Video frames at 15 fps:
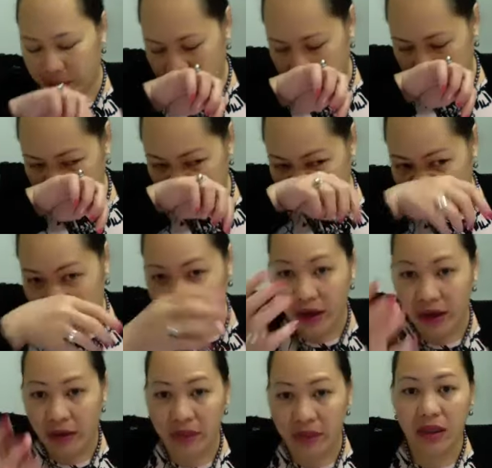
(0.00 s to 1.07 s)
build an
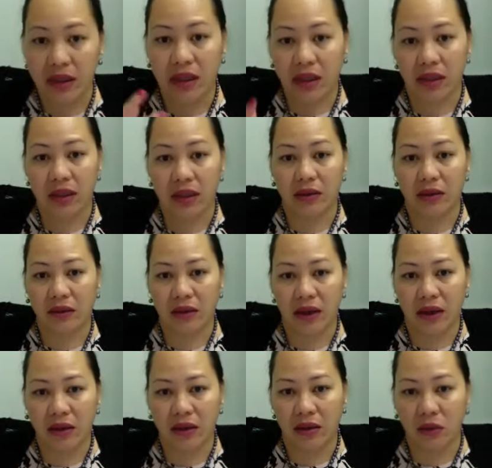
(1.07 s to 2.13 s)
environment here
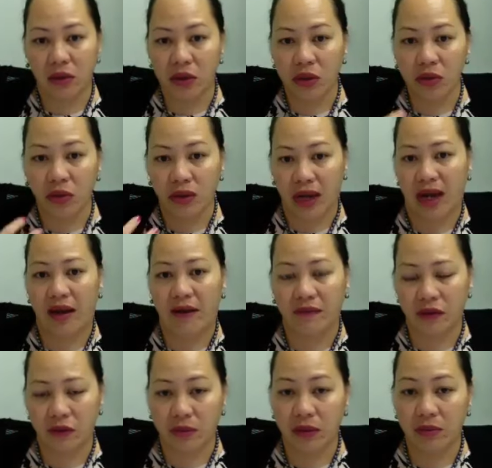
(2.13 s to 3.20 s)
that, you don't have
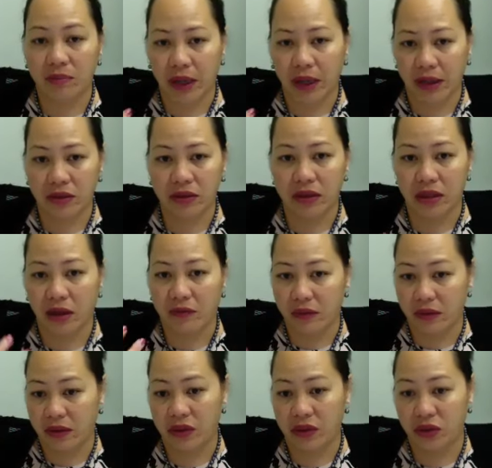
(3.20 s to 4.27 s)
to be by yourself
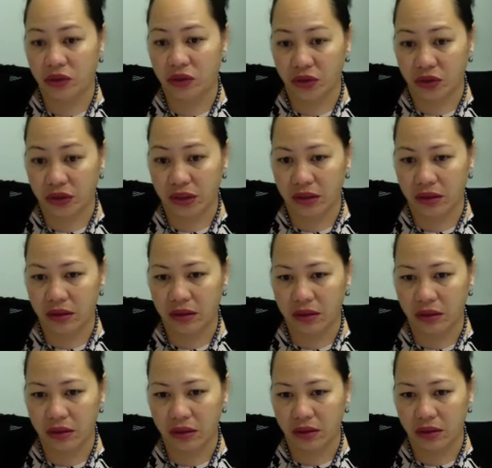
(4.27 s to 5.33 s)
on this journey,
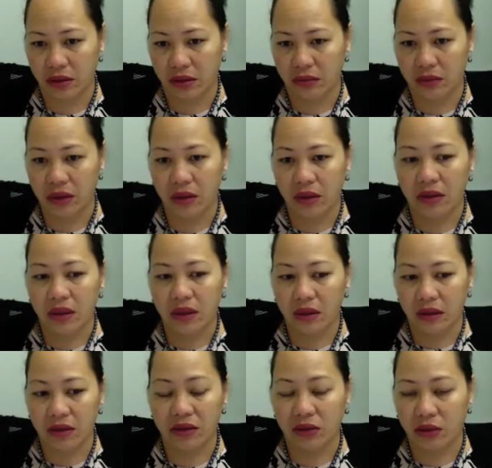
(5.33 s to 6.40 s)
that
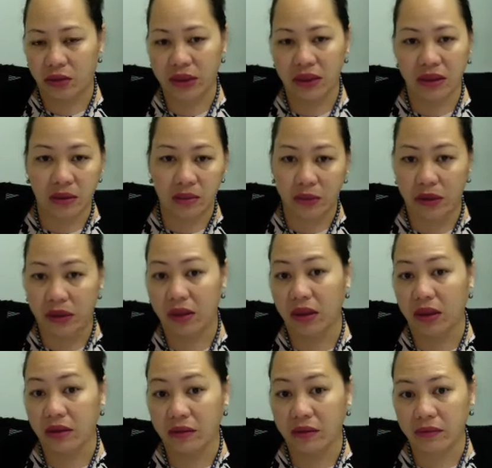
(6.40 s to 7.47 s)
there's always someone
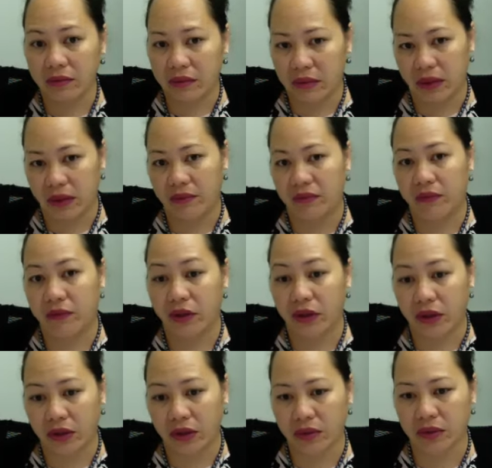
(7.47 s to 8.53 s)
there for
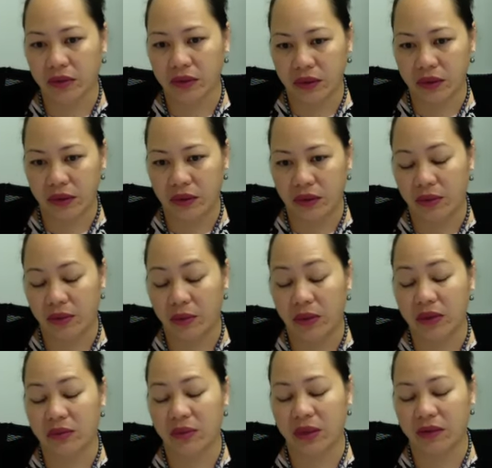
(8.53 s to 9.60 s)
you. So I'm
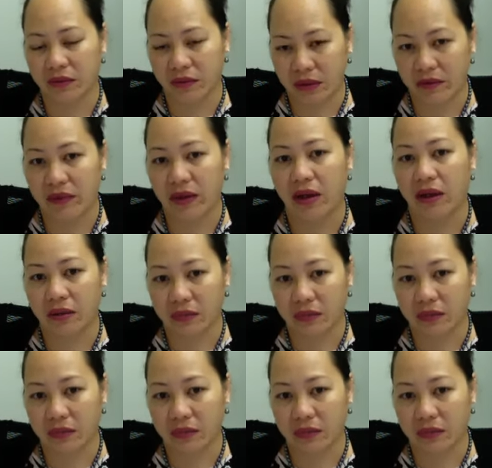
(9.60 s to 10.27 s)
always mindful of that.